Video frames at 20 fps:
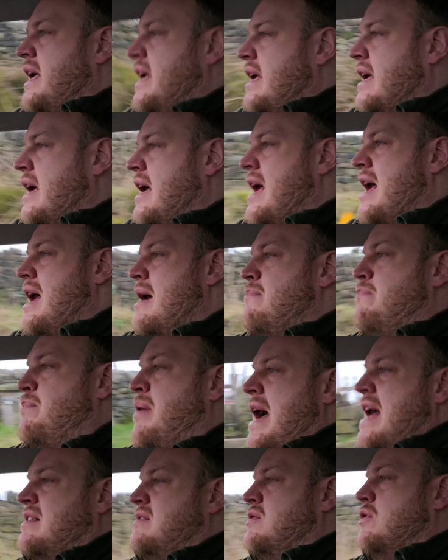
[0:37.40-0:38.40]
be a
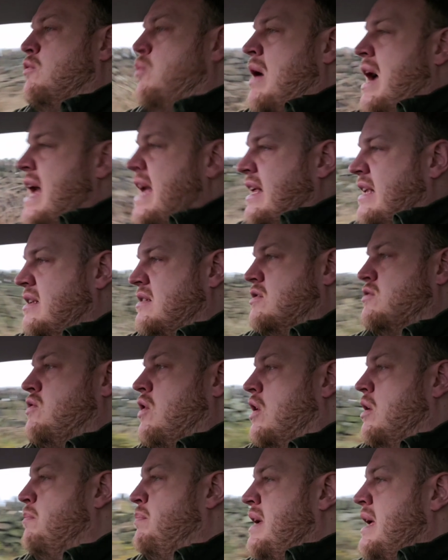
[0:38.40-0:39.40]
better way,
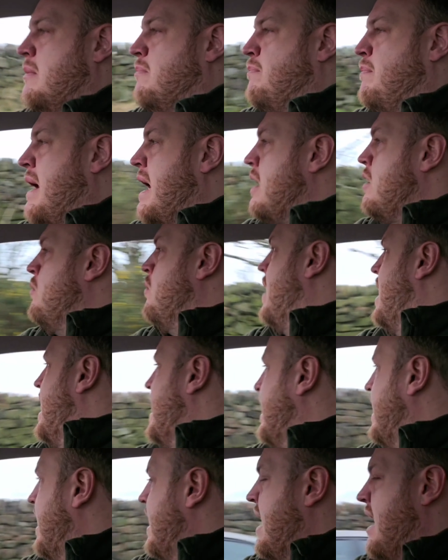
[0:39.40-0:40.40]
there's got to be a better
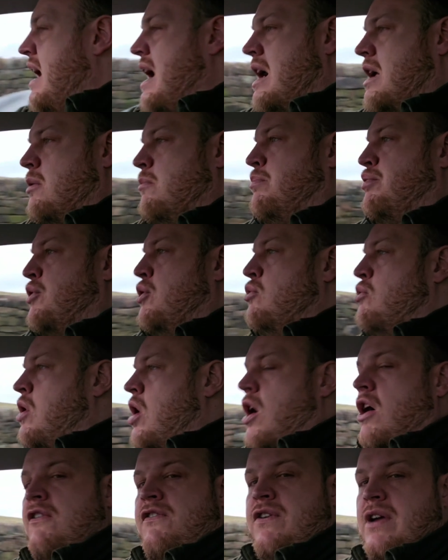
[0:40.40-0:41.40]
way I can brew
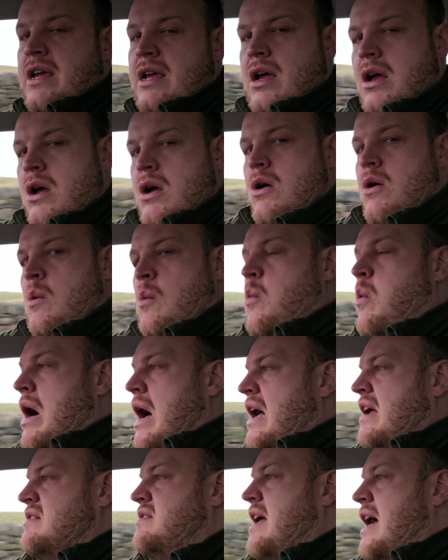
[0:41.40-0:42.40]
coffee
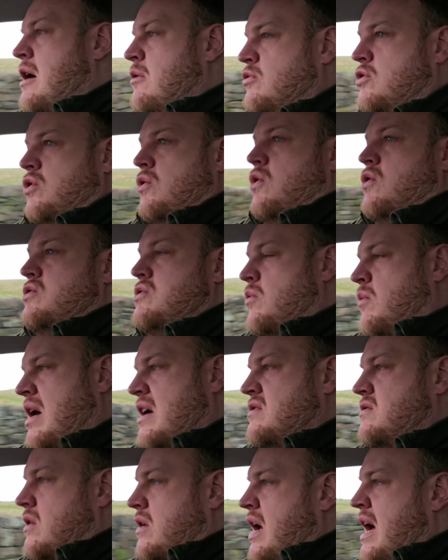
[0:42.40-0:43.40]
whilst outdoors and
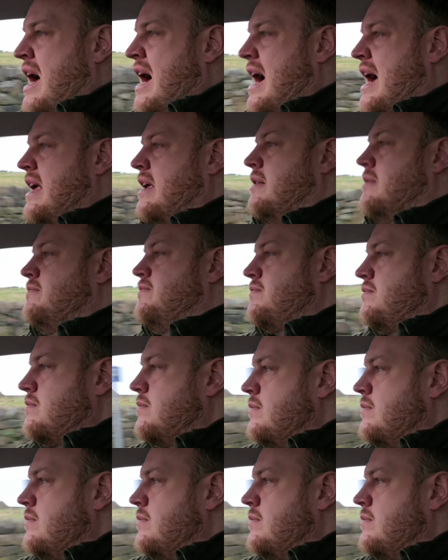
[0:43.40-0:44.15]
whilst on a hike.